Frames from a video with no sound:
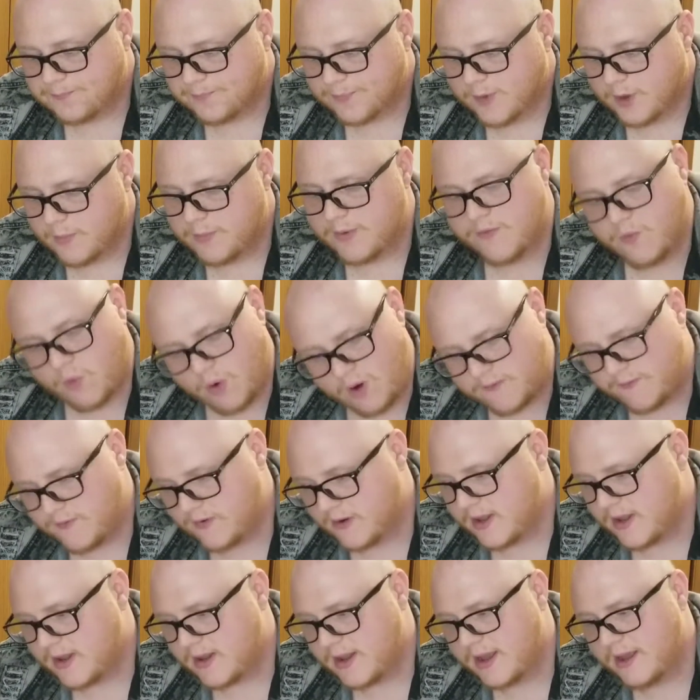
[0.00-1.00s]
Before I
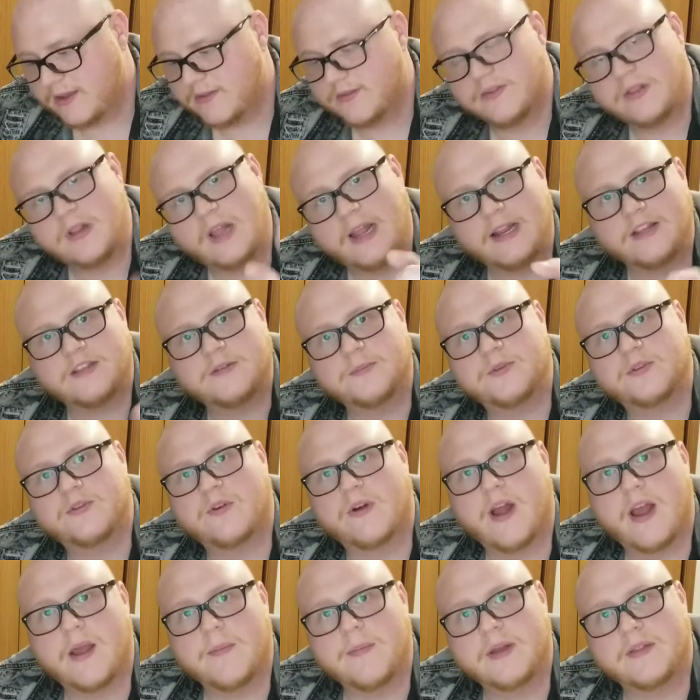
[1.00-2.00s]
forget, guys, like,
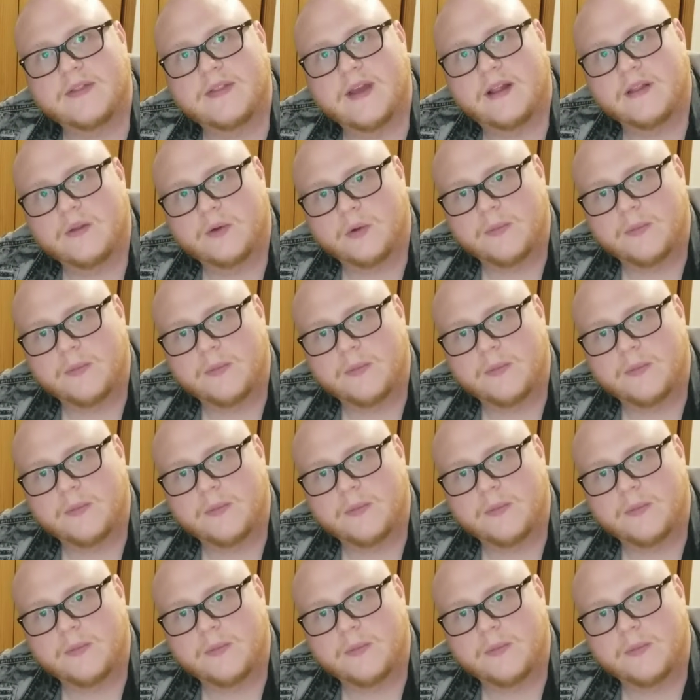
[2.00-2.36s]
subscribe, hit that little